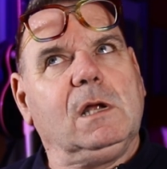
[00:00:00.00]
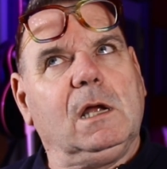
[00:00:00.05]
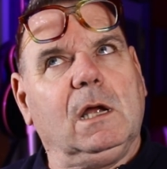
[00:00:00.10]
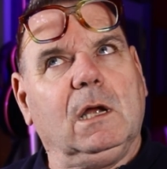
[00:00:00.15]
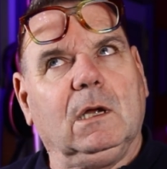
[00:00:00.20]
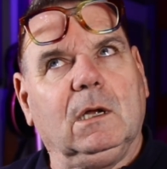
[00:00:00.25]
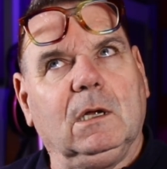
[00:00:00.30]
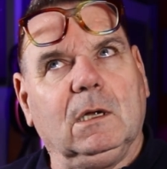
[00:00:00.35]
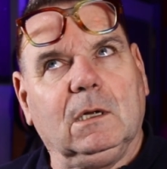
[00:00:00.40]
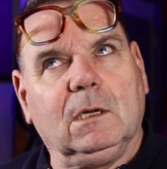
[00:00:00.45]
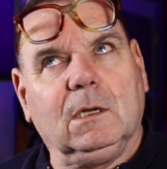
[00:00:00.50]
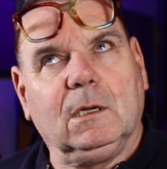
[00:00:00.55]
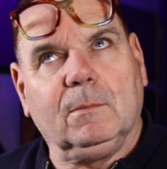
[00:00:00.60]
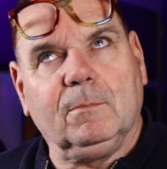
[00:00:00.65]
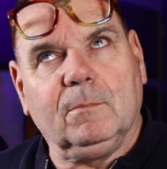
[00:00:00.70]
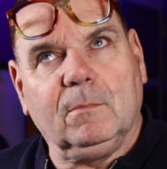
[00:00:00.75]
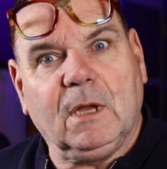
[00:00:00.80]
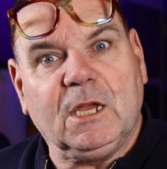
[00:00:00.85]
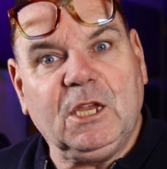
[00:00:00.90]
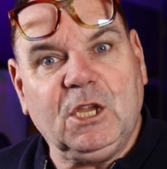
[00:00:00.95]

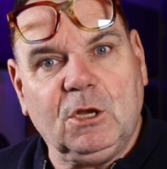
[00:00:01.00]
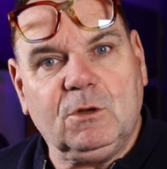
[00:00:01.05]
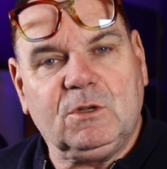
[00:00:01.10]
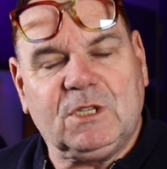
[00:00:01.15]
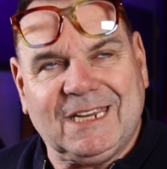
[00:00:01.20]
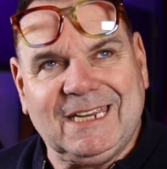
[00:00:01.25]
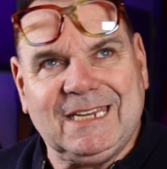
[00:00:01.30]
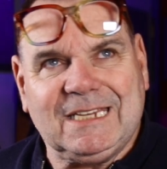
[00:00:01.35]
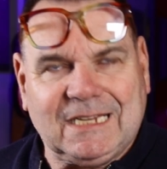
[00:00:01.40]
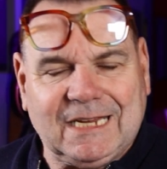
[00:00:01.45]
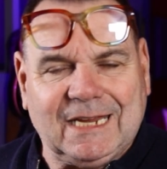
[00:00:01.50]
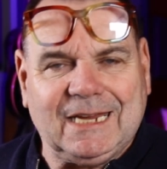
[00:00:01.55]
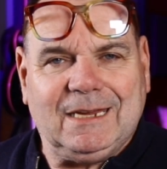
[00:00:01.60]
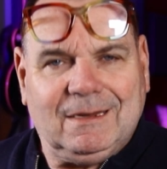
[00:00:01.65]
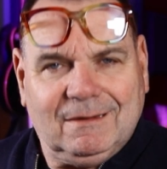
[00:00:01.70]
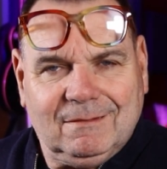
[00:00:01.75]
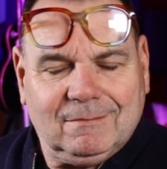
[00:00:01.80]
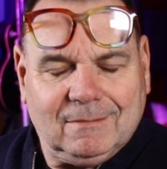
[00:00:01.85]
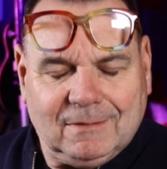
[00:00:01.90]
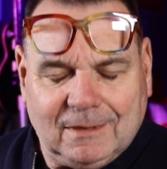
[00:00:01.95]

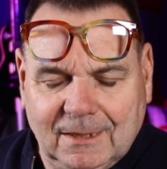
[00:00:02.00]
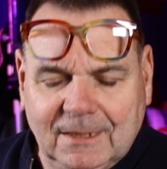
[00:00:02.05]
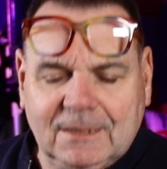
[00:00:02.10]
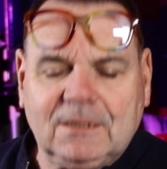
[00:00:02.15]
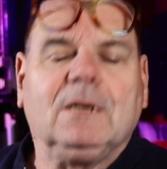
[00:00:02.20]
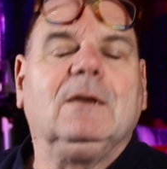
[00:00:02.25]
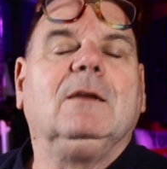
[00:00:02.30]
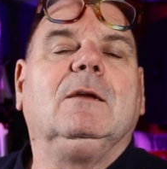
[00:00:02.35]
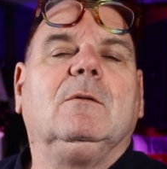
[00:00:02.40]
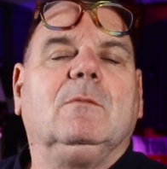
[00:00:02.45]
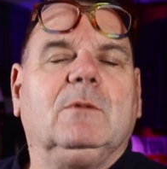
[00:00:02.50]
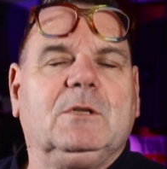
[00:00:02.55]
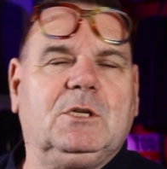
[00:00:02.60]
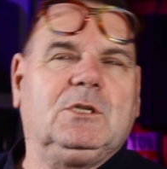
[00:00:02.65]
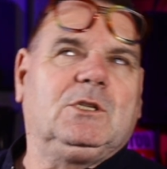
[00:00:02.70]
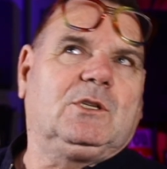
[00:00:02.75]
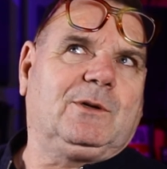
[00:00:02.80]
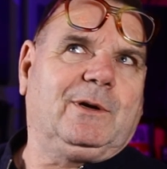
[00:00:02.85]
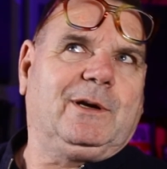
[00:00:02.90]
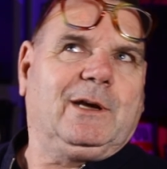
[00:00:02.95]
UTC, right? Which
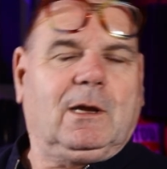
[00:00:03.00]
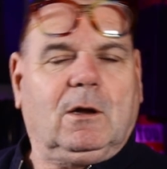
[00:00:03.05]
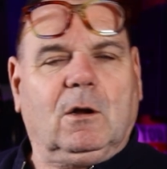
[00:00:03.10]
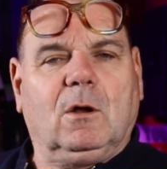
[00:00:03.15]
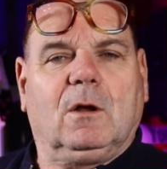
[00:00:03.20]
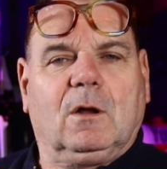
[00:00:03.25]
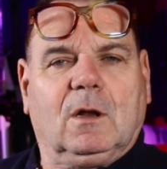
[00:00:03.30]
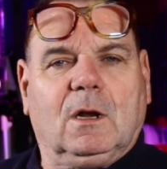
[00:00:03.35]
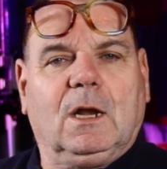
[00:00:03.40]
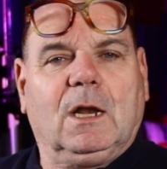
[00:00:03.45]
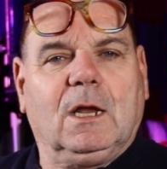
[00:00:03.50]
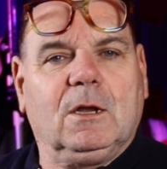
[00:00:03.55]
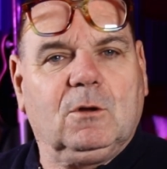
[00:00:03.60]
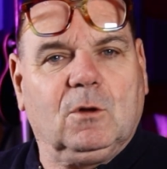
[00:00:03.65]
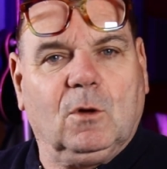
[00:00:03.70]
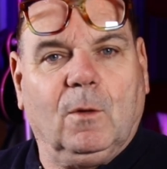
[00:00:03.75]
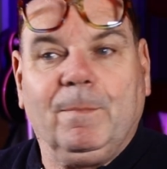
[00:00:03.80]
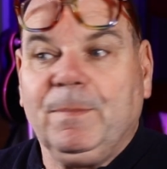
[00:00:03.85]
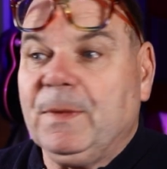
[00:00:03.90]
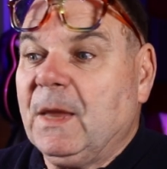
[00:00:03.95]
is 3 o'clock
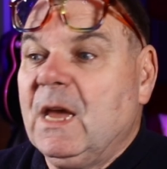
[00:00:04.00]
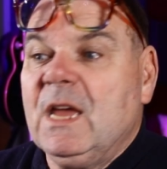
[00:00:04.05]
local.